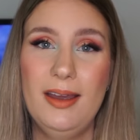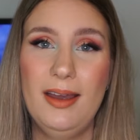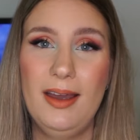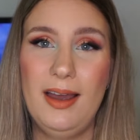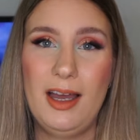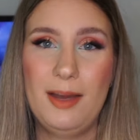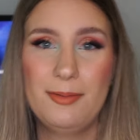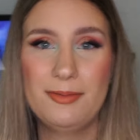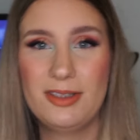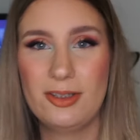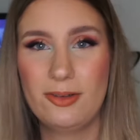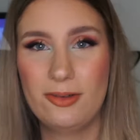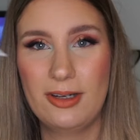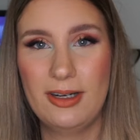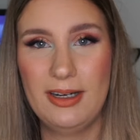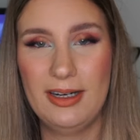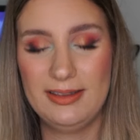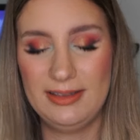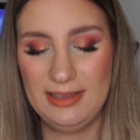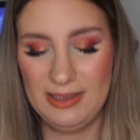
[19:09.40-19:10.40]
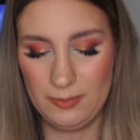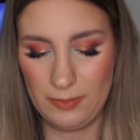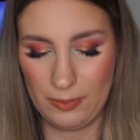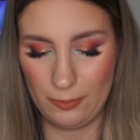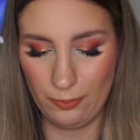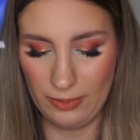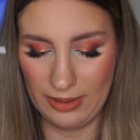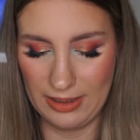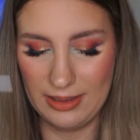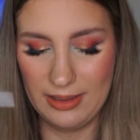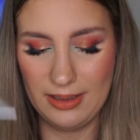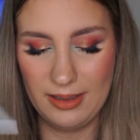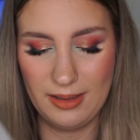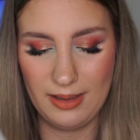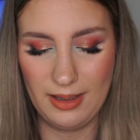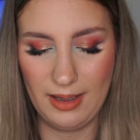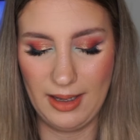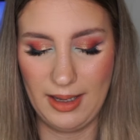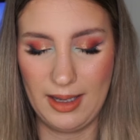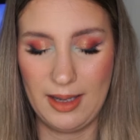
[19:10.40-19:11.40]
I'm still going to let this one win
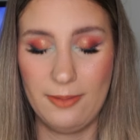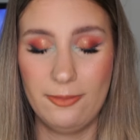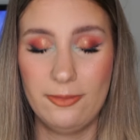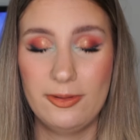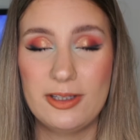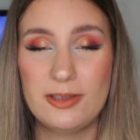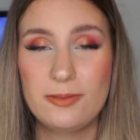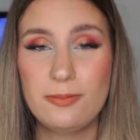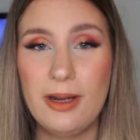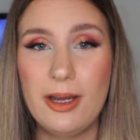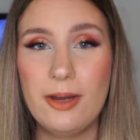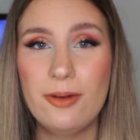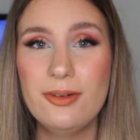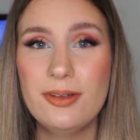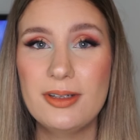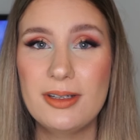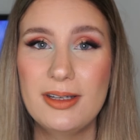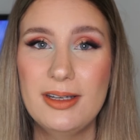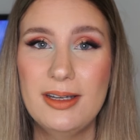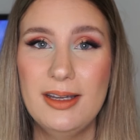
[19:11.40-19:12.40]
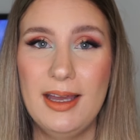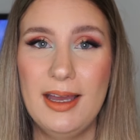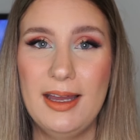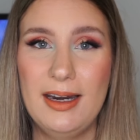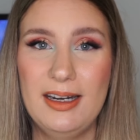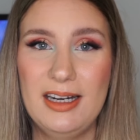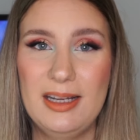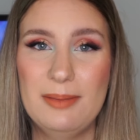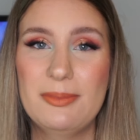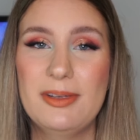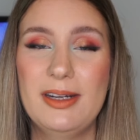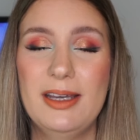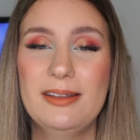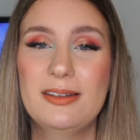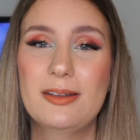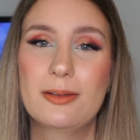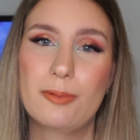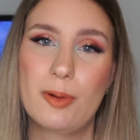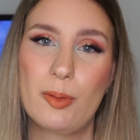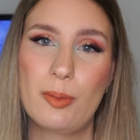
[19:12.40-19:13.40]
for this round and eliminate
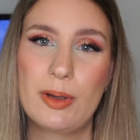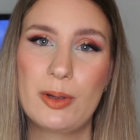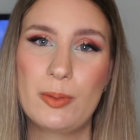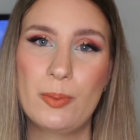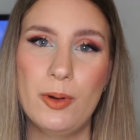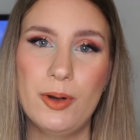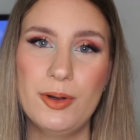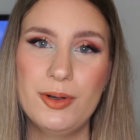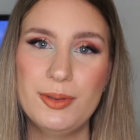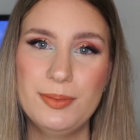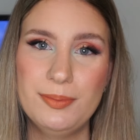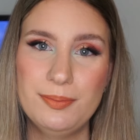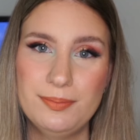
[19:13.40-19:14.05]
the Rowan Quad.